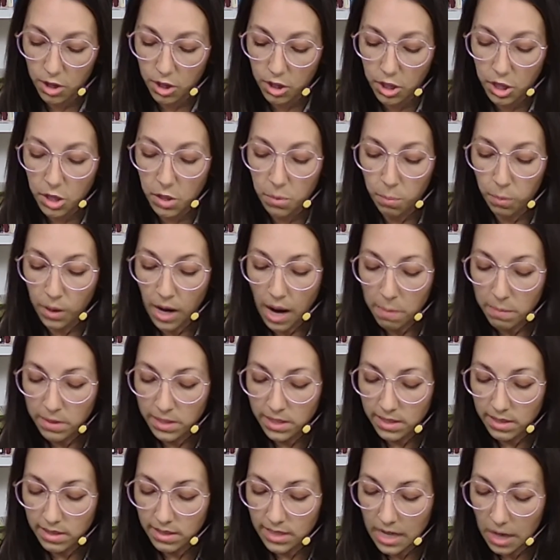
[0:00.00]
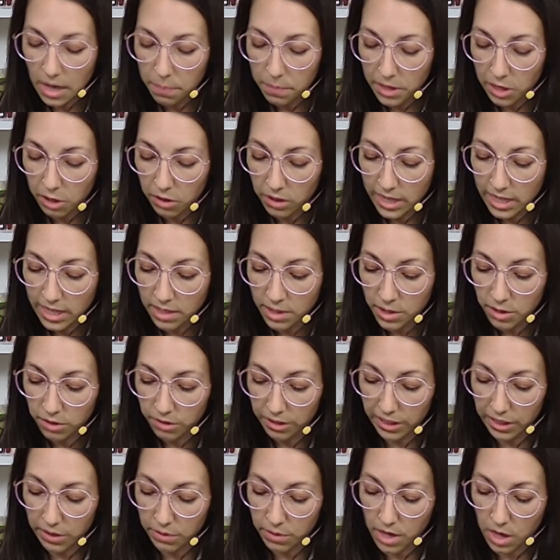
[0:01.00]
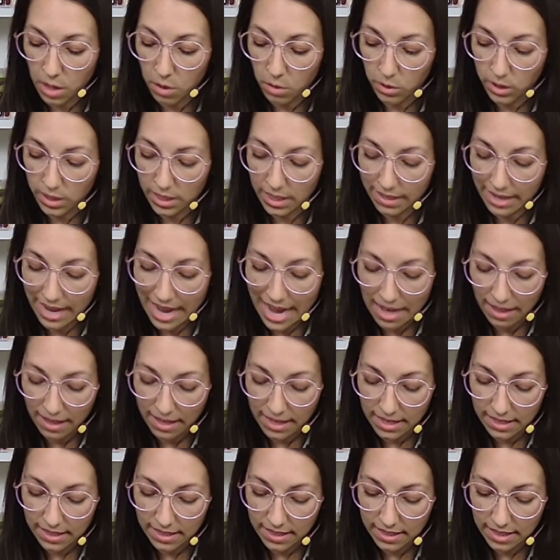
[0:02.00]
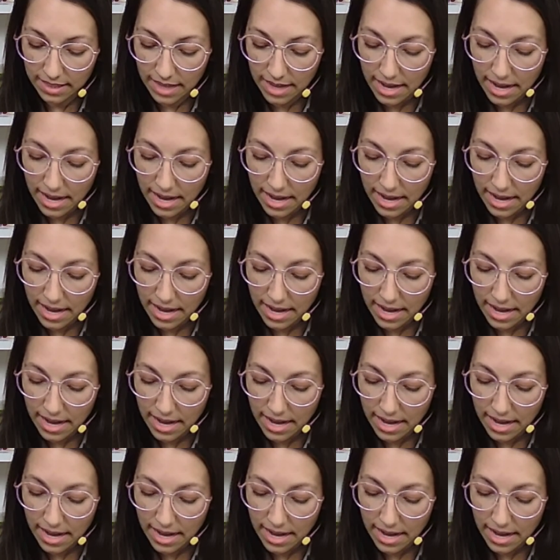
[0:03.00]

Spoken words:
You promised to tell me your history, you know, said Alice,